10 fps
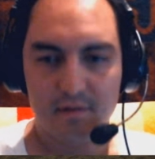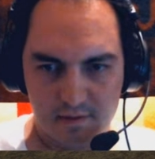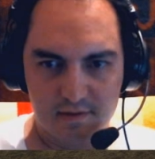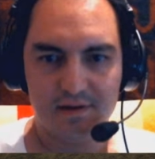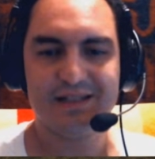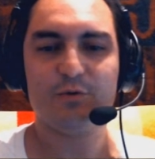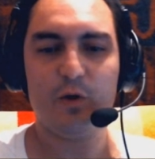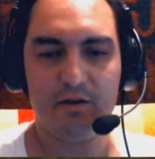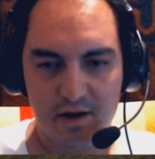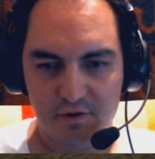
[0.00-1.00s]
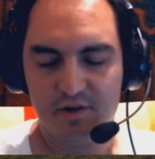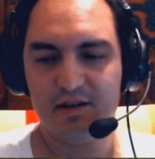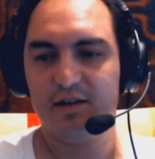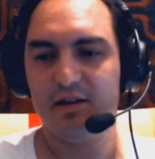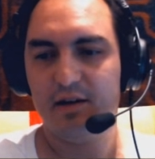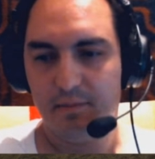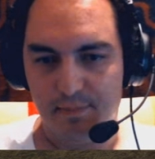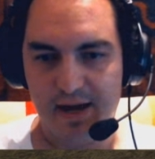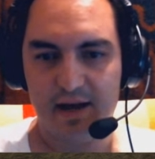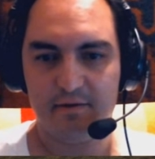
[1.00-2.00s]
Let's wear out the
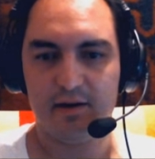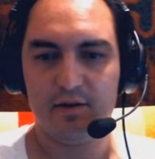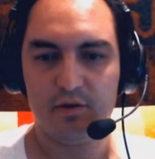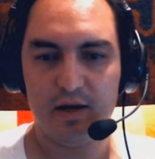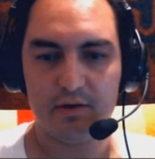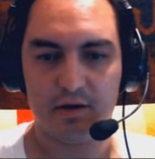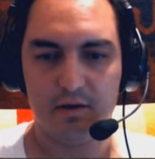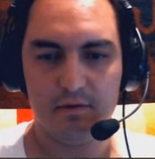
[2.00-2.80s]
battery. There we go.